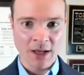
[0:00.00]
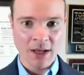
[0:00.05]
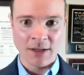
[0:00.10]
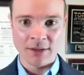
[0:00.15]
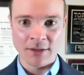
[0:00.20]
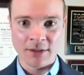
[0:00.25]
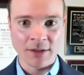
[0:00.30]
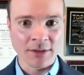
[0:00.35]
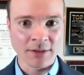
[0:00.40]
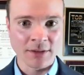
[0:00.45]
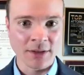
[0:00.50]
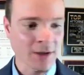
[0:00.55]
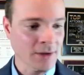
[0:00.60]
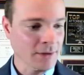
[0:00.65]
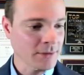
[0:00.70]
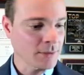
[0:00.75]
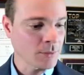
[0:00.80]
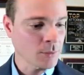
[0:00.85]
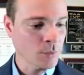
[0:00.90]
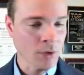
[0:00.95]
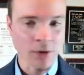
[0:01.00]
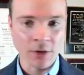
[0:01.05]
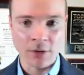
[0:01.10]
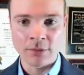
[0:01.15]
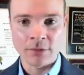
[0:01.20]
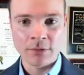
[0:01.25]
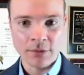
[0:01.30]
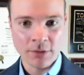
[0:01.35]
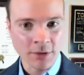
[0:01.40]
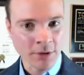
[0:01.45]
anything that
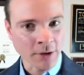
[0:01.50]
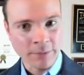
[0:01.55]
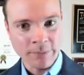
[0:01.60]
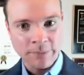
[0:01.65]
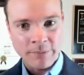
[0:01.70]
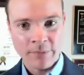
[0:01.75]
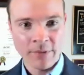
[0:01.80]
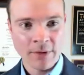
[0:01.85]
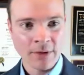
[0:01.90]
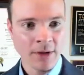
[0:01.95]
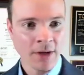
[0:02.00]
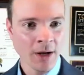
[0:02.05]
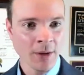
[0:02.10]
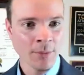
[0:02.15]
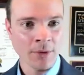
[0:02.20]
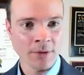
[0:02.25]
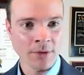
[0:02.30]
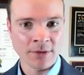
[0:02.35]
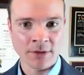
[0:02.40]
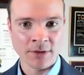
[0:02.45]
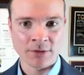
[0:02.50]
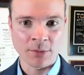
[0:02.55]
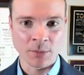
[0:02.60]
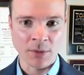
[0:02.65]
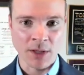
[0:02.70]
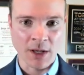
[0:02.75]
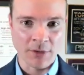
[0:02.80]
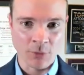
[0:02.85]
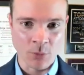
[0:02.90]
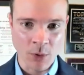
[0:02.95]
we're, happy to take some
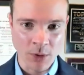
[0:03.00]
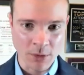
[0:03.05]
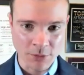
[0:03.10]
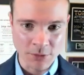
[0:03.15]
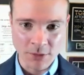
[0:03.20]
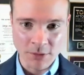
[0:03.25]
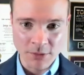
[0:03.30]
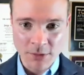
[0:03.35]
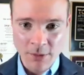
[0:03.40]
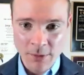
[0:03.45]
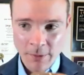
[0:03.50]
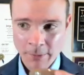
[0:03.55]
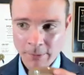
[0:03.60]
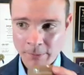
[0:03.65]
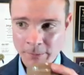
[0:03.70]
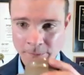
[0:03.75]
live questions.